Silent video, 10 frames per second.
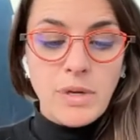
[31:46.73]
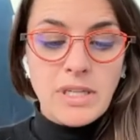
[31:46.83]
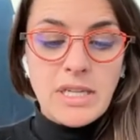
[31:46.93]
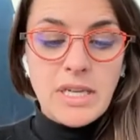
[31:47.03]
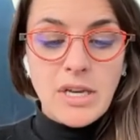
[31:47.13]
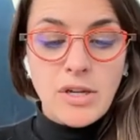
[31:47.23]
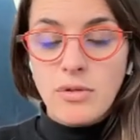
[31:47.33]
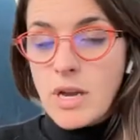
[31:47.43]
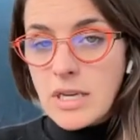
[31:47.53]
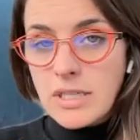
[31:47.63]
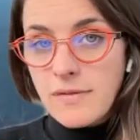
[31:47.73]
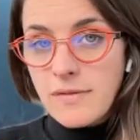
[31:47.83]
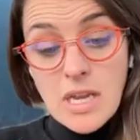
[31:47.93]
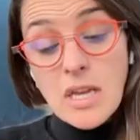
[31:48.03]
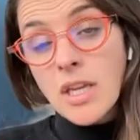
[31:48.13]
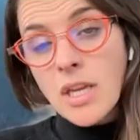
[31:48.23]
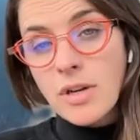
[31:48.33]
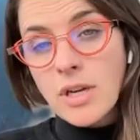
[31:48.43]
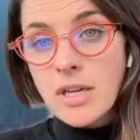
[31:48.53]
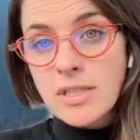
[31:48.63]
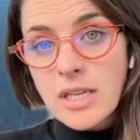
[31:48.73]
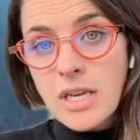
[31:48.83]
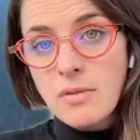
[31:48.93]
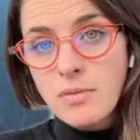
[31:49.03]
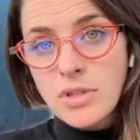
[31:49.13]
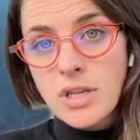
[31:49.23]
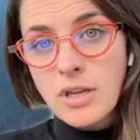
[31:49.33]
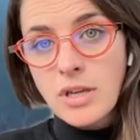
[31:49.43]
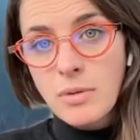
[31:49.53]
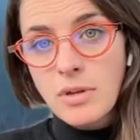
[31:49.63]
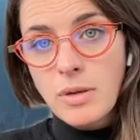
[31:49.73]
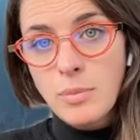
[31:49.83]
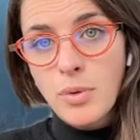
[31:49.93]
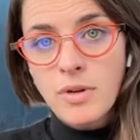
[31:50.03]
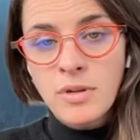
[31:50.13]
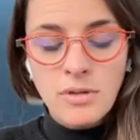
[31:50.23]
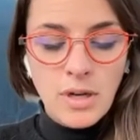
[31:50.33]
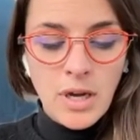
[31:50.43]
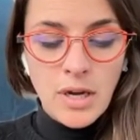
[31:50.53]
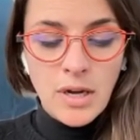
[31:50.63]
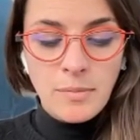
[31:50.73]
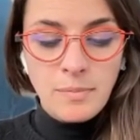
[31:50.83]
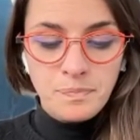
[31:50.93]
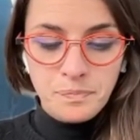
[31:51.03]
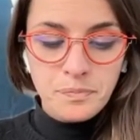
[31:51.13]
we see creativity and curiosity which i think are really important um,